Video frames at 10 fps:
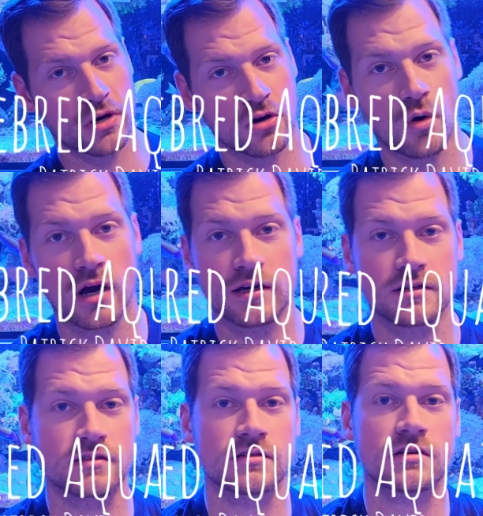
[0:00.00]

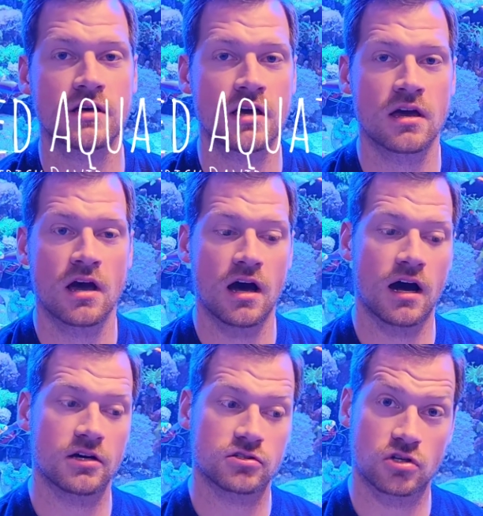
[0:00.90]
Aquatics.
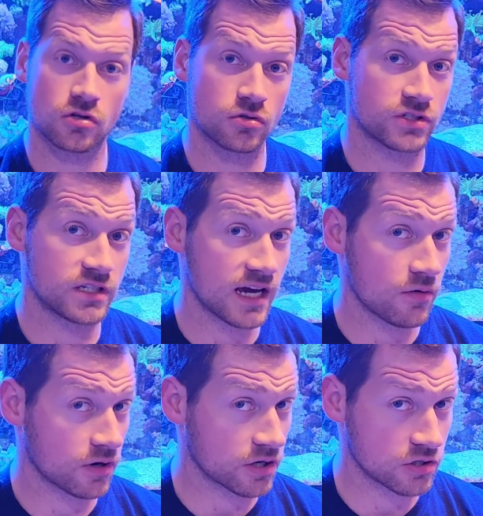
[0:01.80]
So today
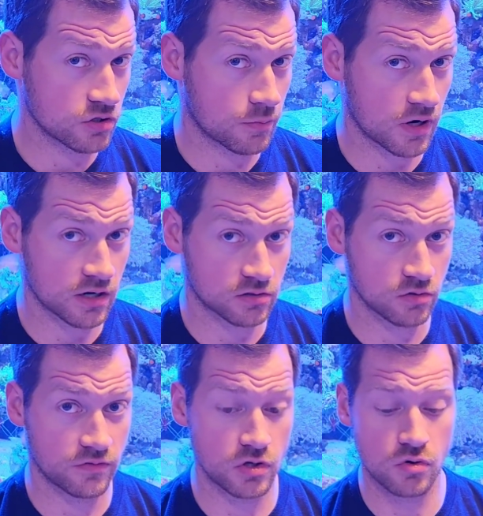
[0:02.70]
we're going to do a product
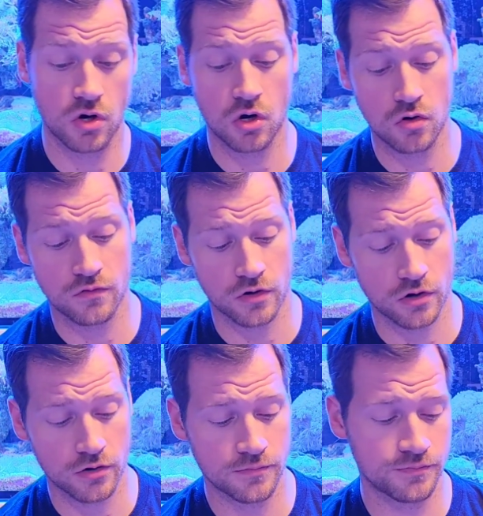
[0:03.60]
review
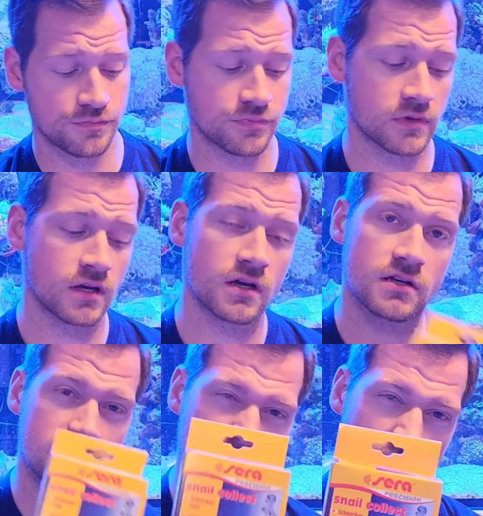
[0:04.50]
over
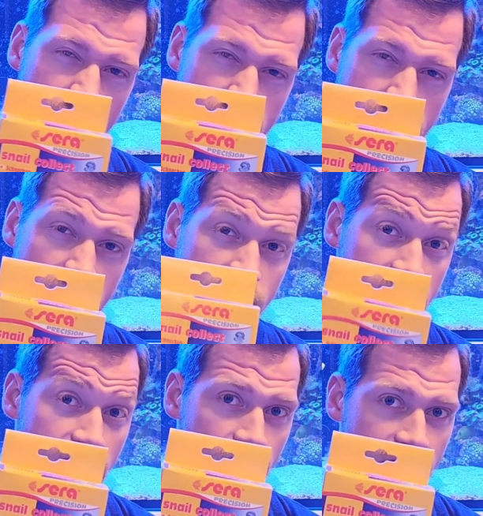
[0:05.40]
Sera's
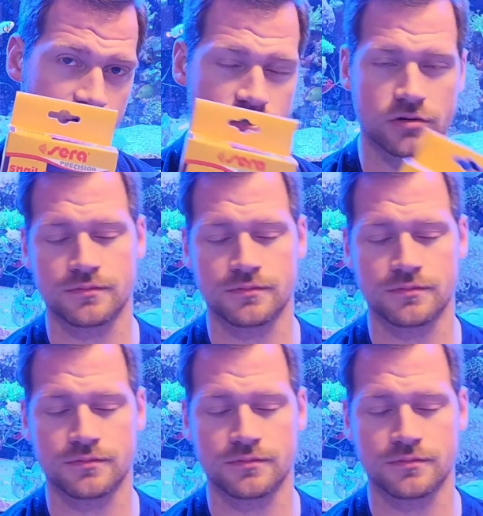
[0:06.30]
snail catcher.